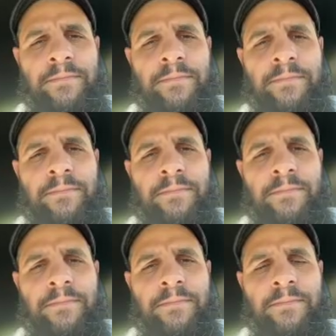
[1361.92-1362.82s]

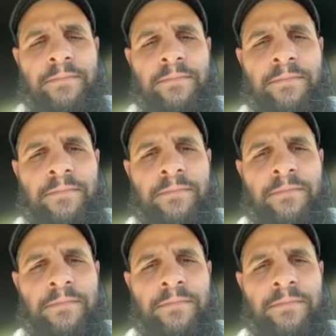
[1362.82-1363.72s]

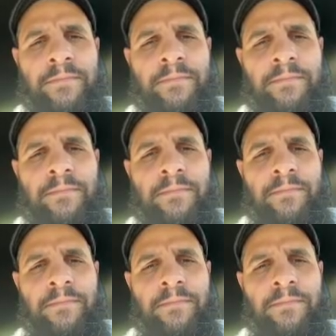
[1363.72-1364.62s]

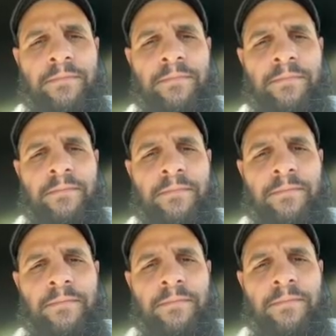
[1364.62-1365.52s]

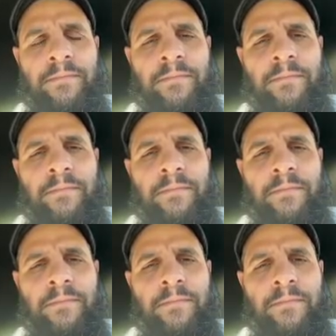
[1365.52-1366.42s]

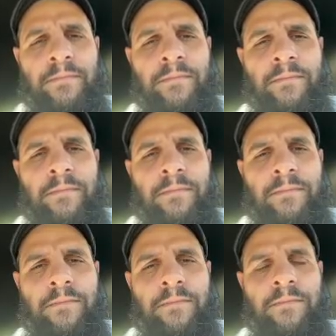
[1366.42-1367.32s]

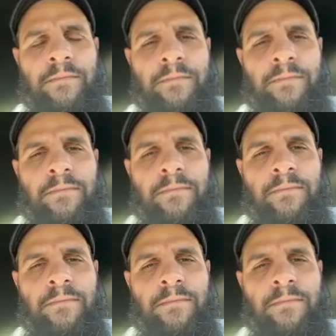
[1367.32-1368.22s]

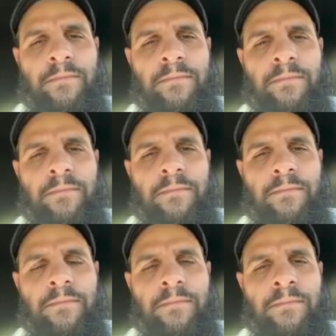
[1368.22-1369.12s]

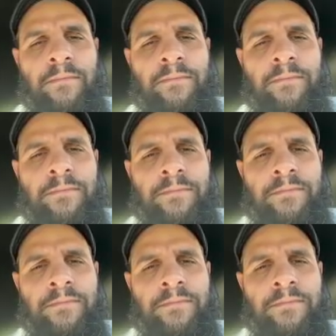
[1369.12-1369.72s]
The person shown says nothing.